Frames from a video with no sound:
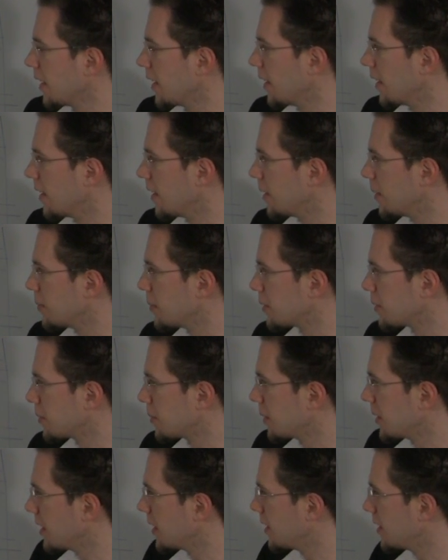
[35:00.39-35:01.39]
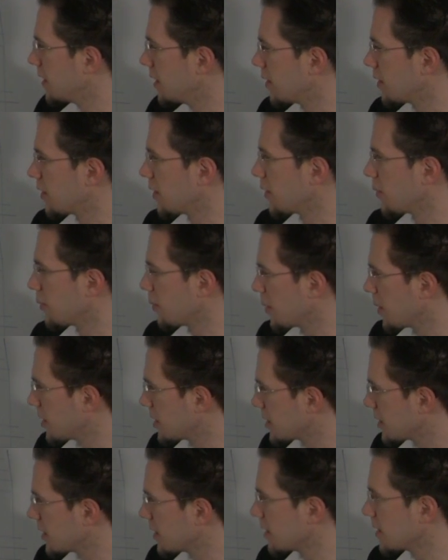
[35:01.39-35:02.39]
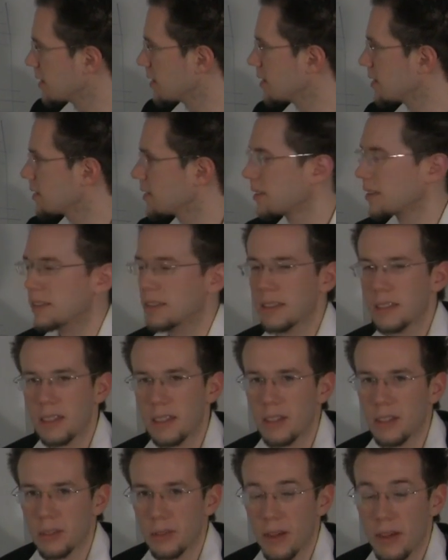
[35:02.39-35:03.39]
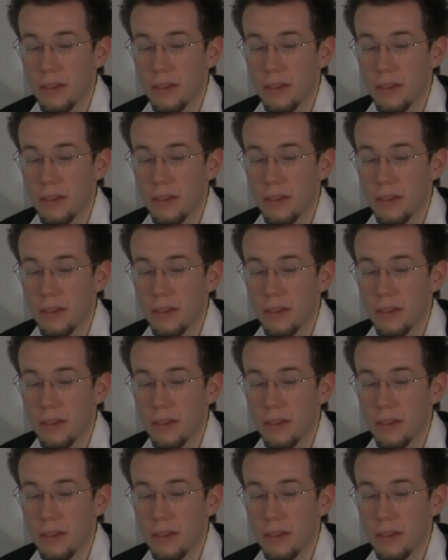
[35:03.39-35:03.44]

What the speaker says: between, your voices. Do I